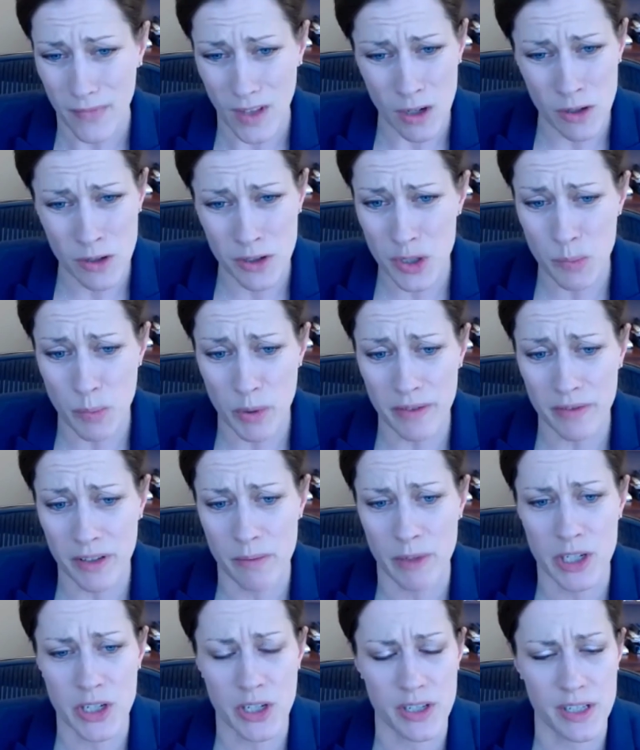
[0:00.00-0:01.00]
I'll just briefly
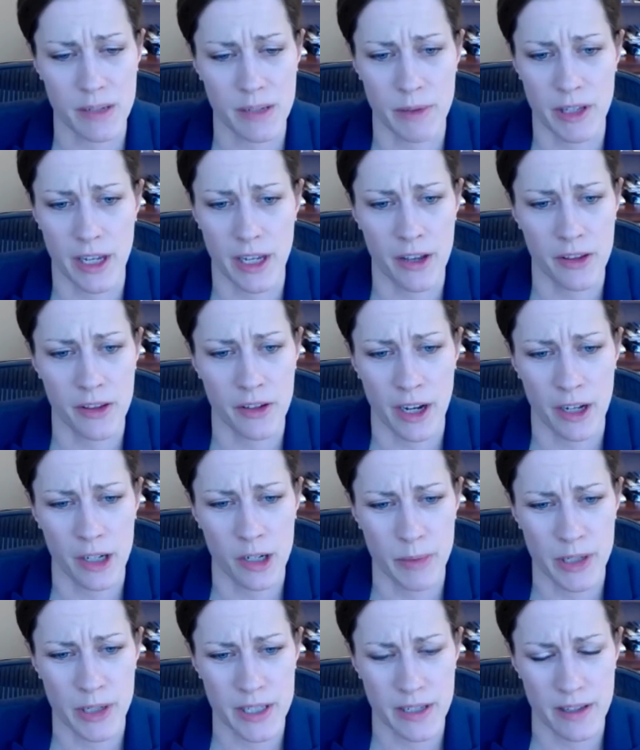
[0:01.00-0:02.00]
mention some of the other
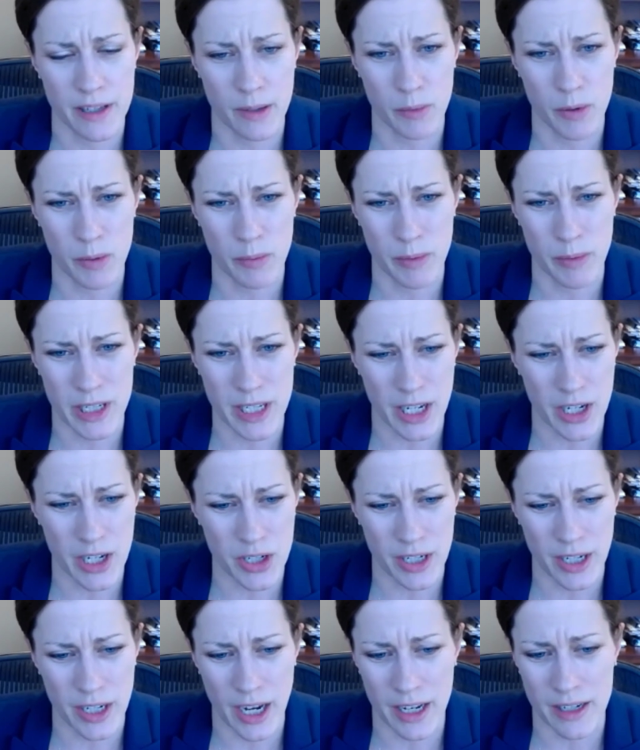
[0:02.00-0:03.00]
elements of the implementation
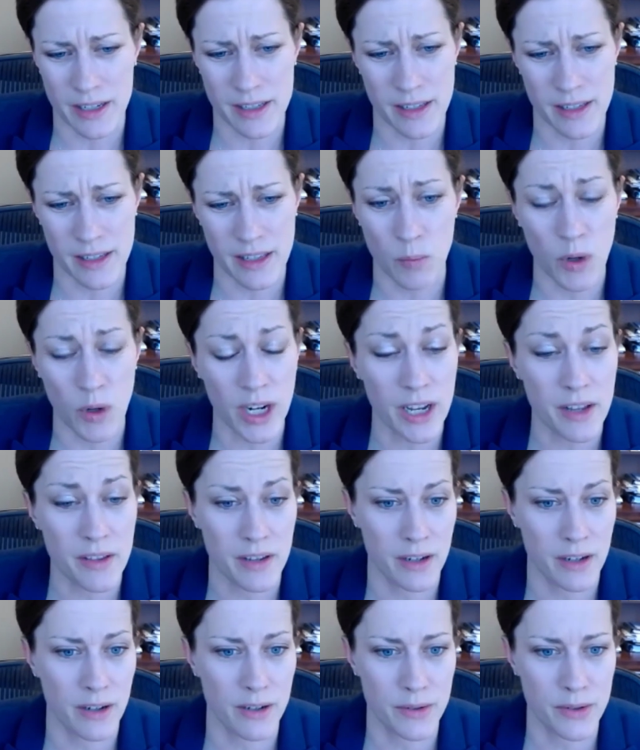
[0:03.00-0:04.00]
guidance, and then what I think
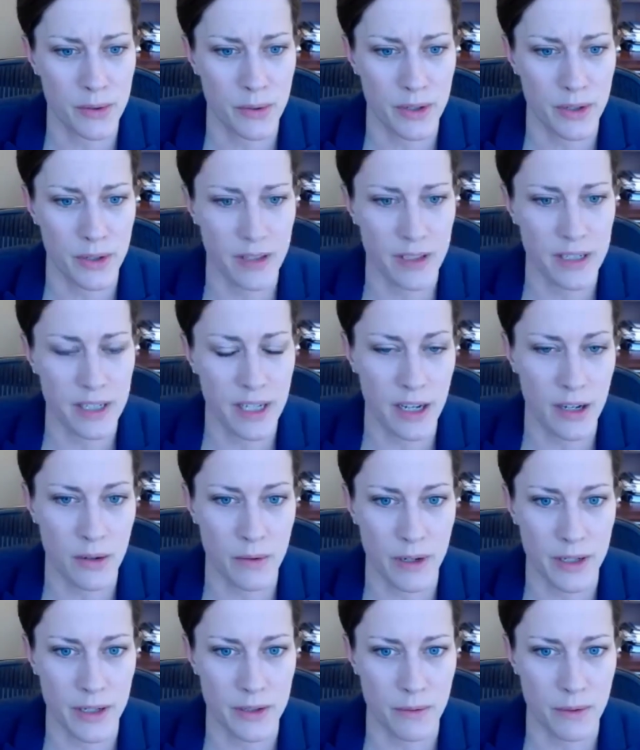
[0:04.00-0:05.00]
are sort of the
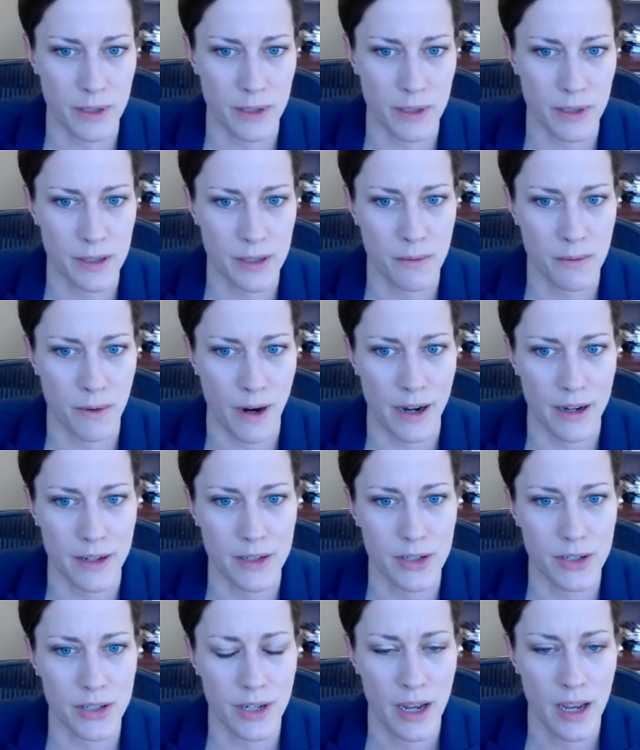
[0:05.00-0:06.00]
takeaways or what to
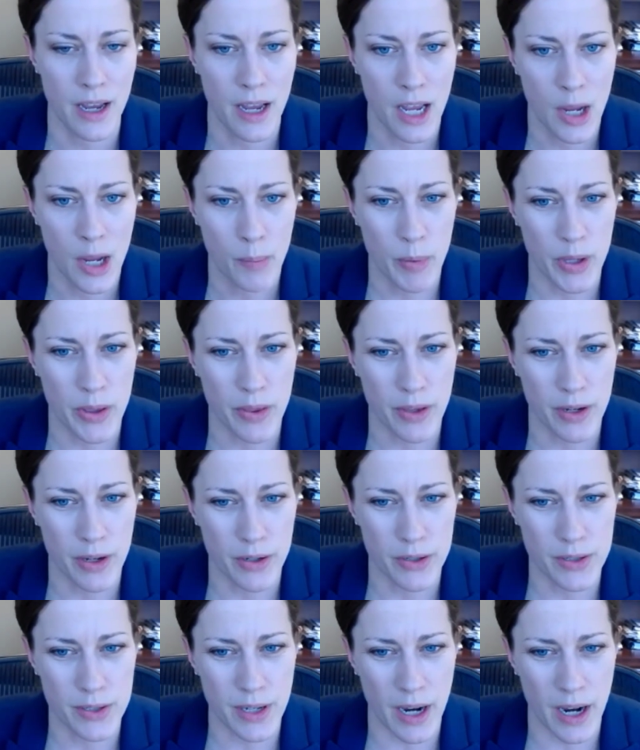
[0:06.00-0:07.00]
watch. But
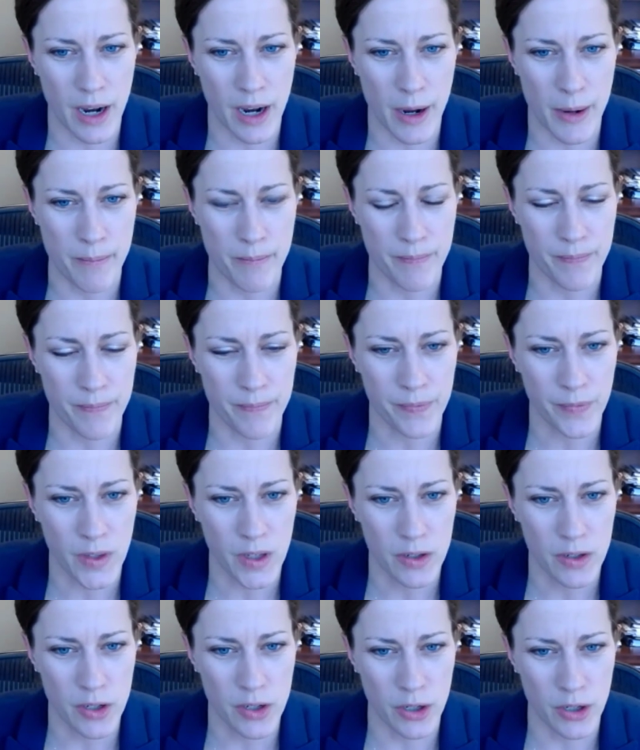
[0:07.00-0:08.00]
there's,
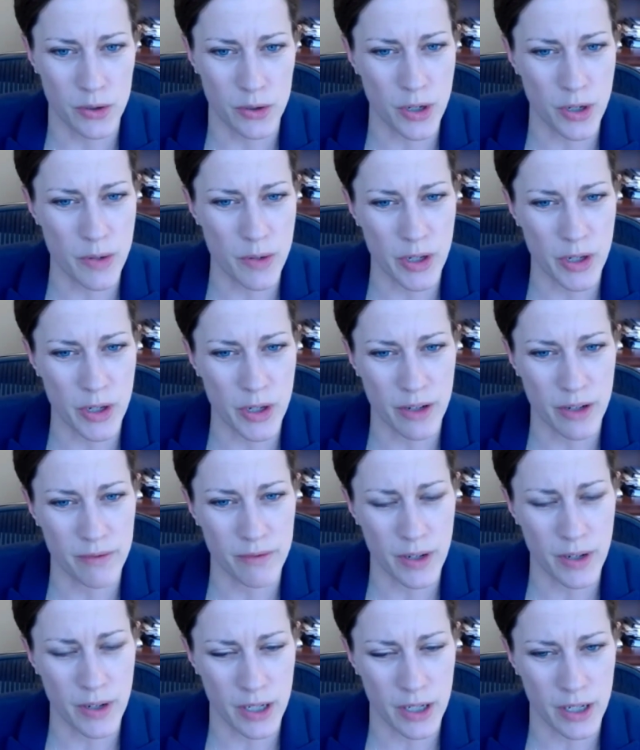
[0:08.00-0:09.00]
treatment of
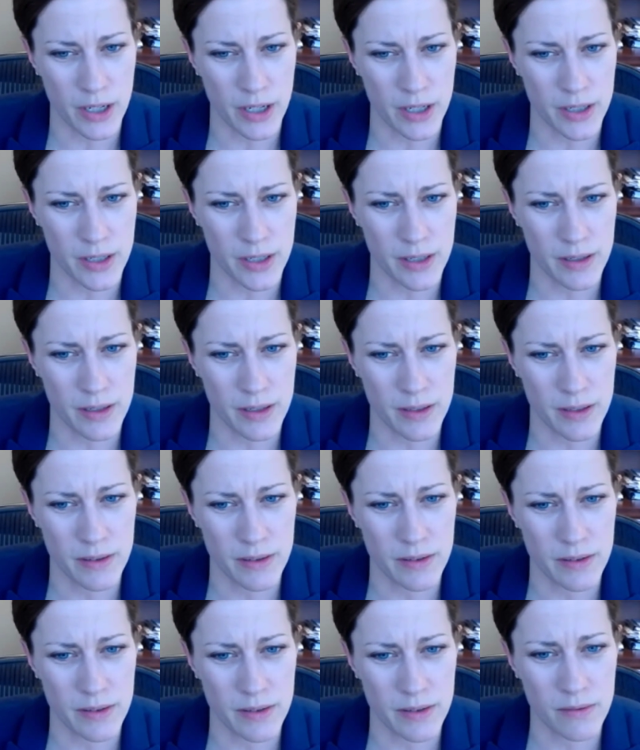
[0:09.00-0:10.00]

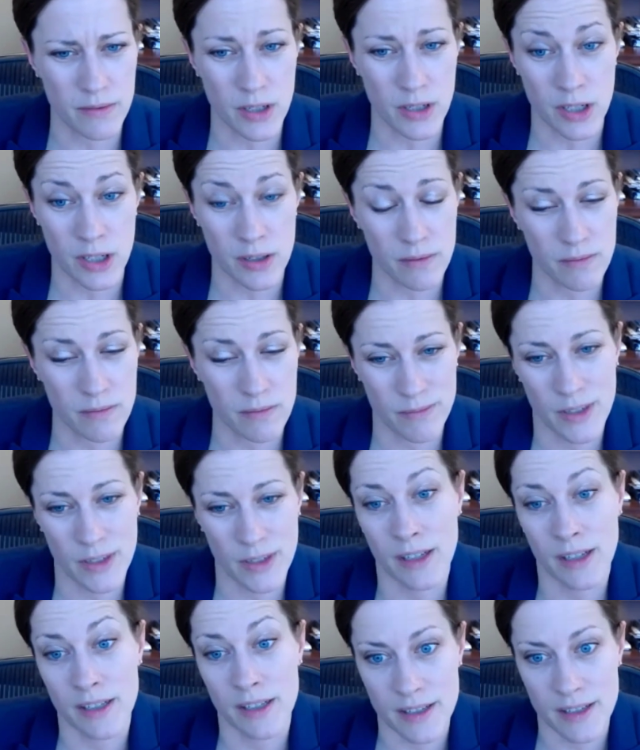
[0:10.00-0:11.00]
a
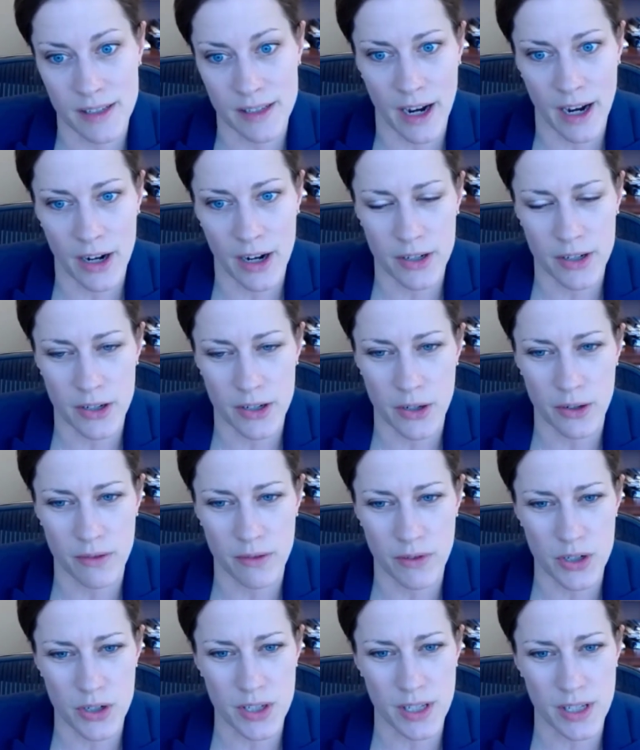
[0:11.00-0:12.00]
desire to
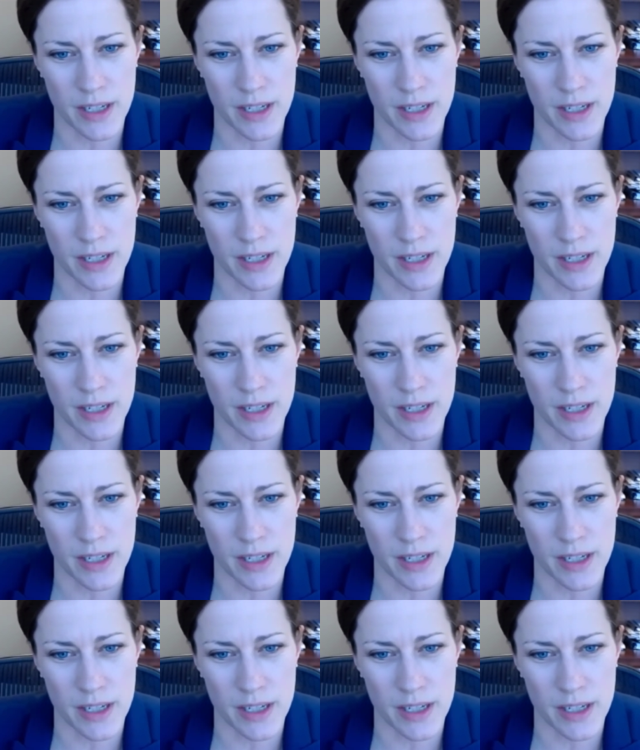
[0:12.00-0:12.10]
universally